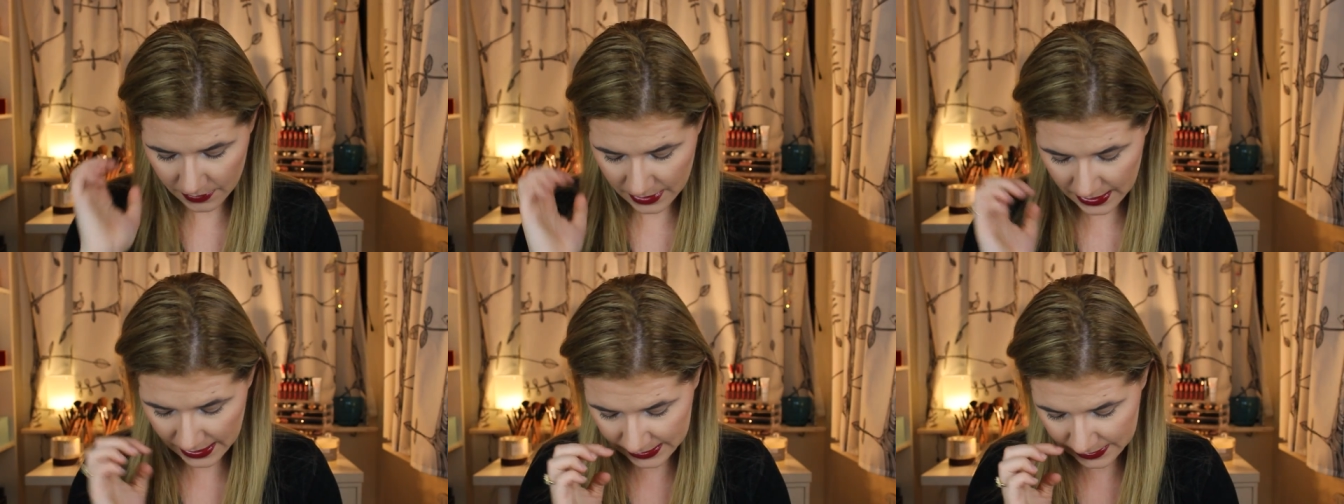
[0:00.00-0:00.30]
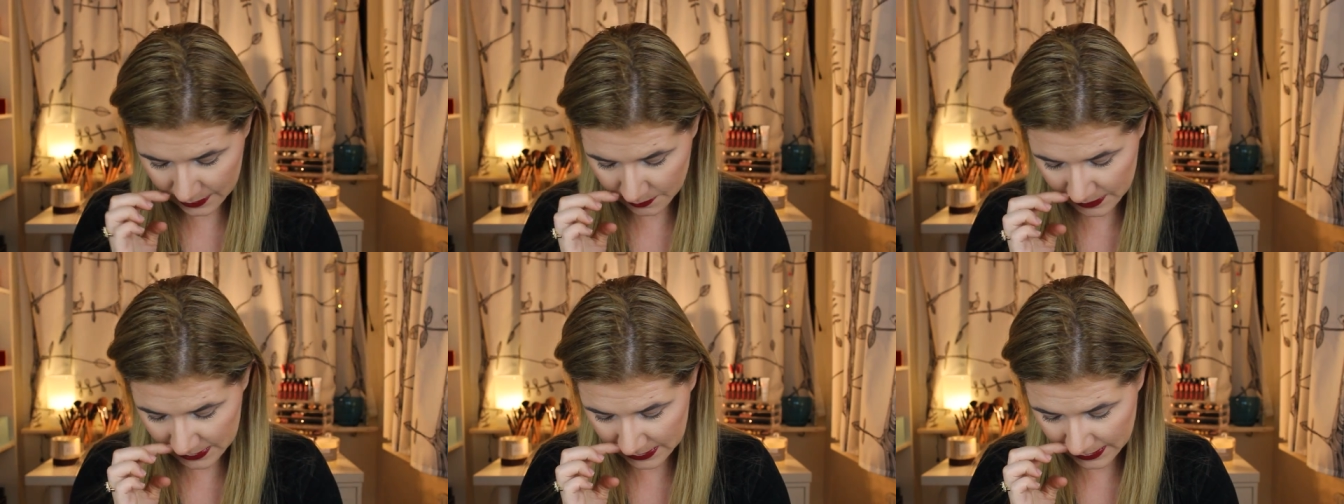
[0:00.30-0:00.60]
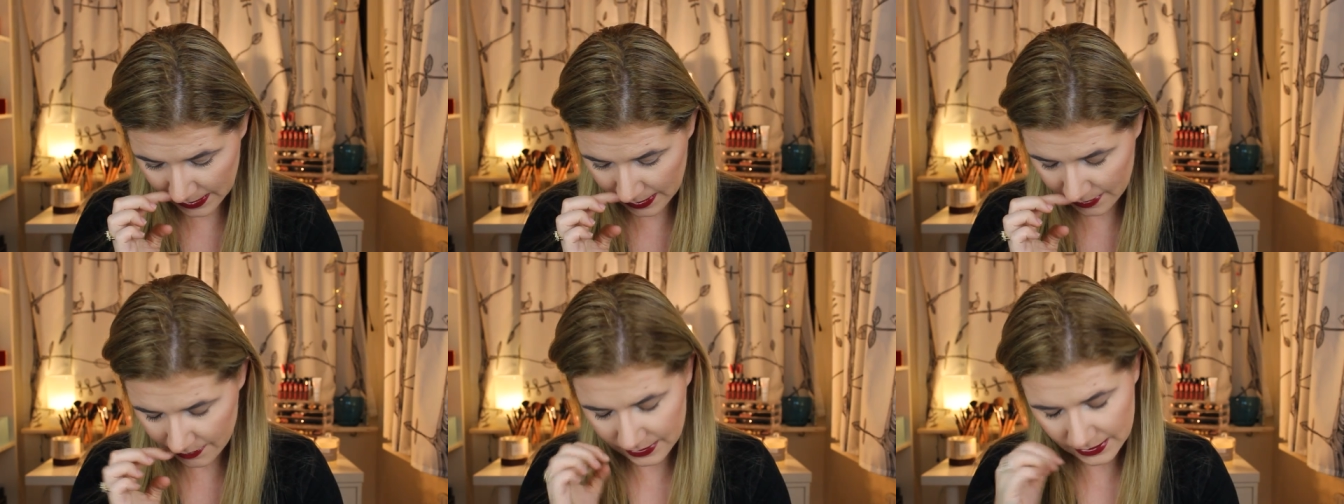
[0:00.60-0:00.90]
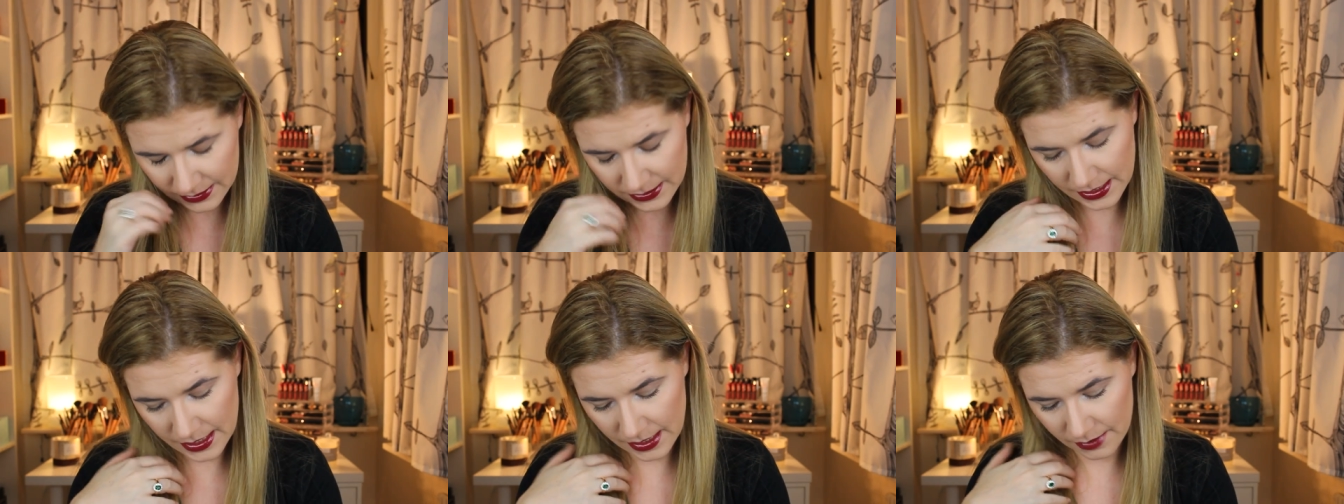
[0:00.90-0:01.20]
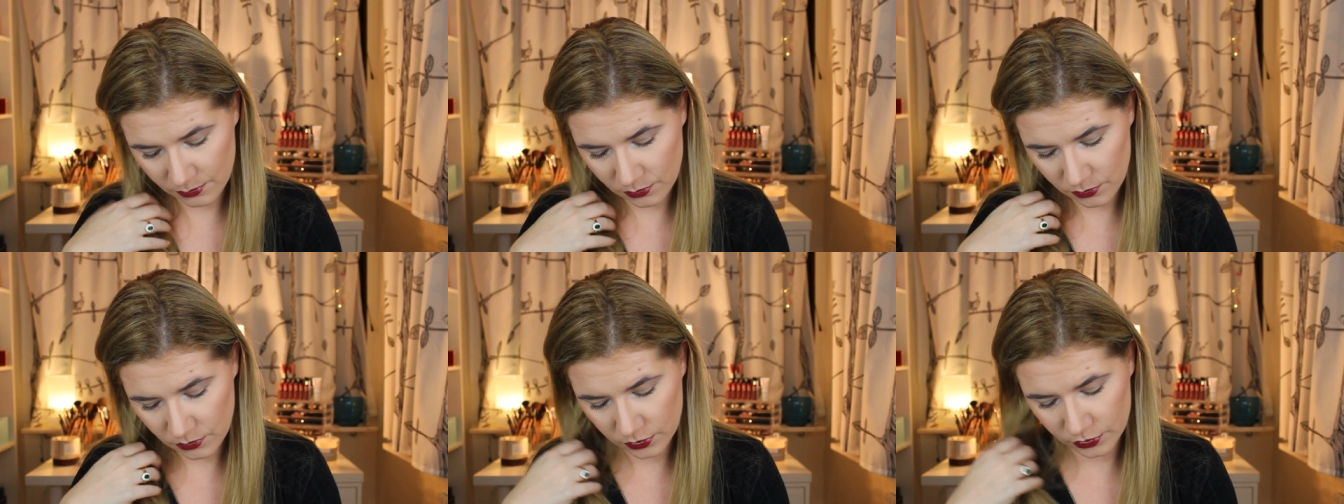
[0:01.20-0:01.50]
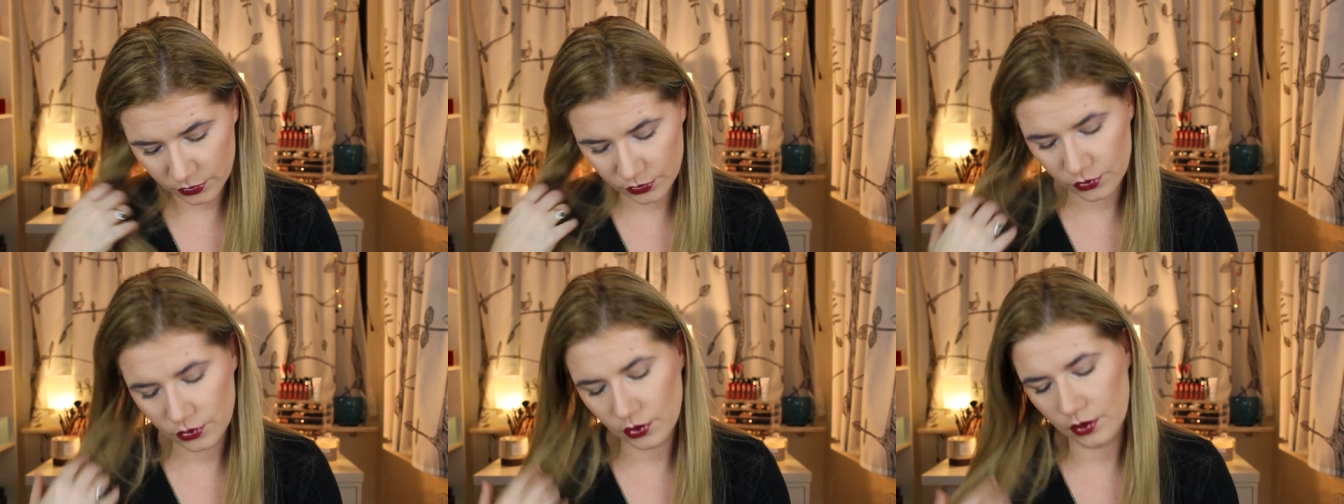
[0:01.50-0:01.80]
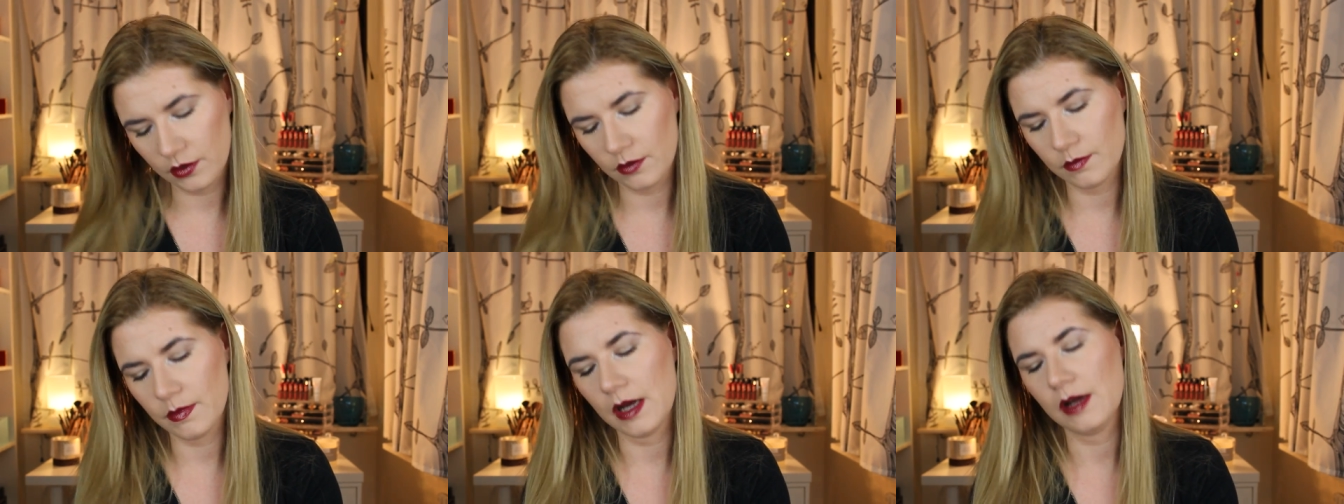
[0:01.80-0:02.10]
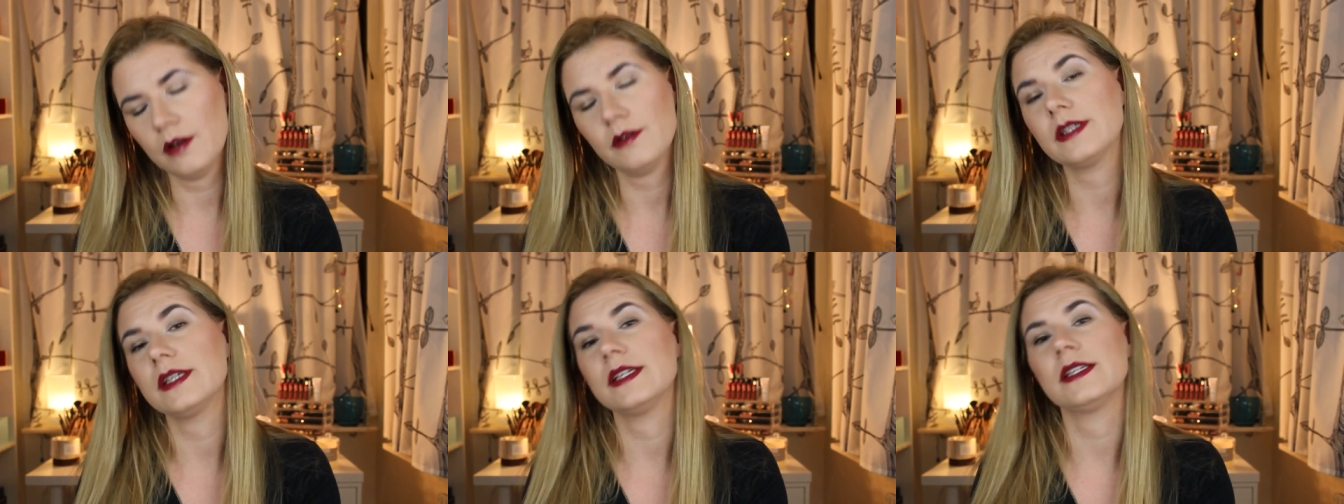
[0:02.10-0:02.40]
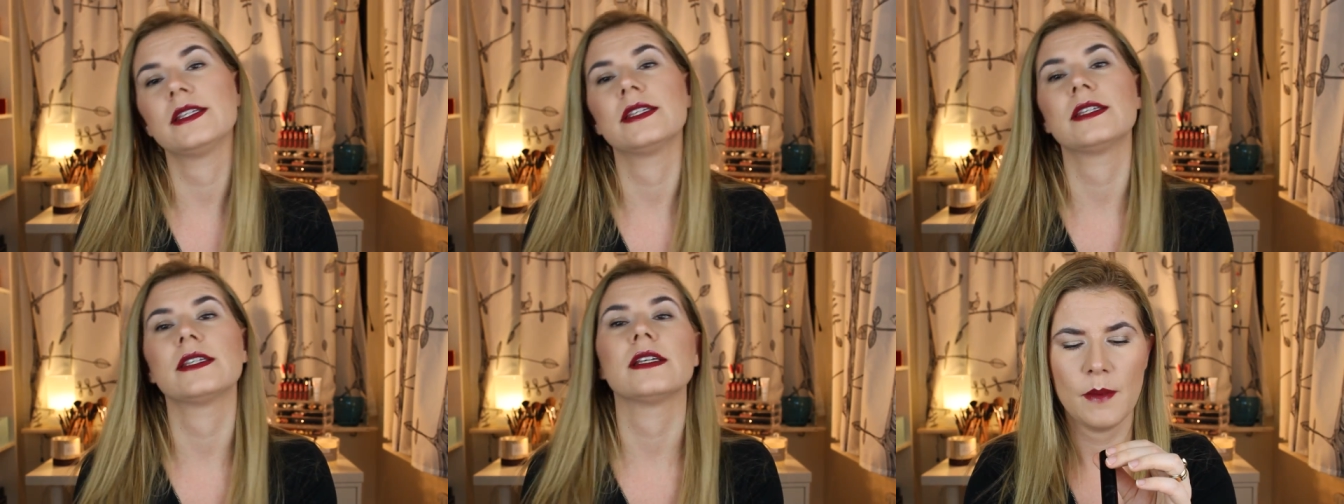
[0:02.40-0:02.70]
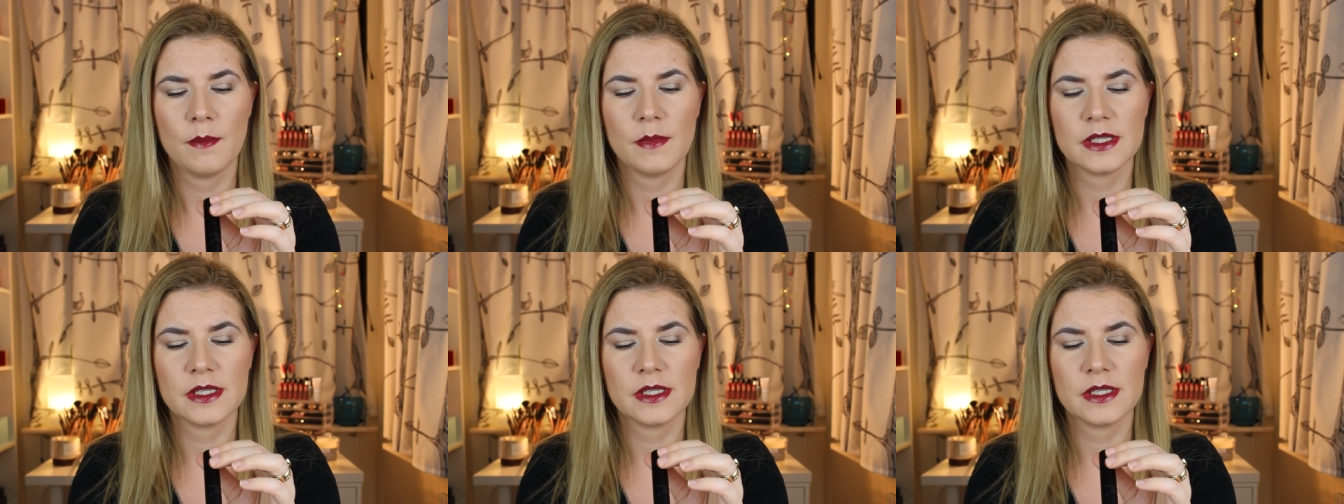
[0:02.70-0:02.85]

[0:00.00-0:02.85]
next mascara that I want to talk about is